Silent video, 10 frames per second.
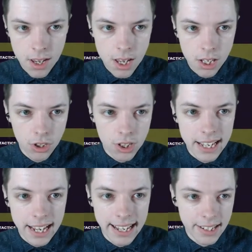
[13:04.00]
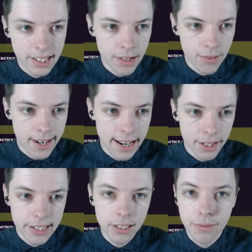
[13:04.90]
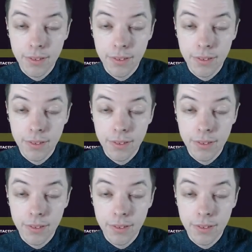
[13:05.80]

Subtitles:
you look at the second XI right now, there's still a few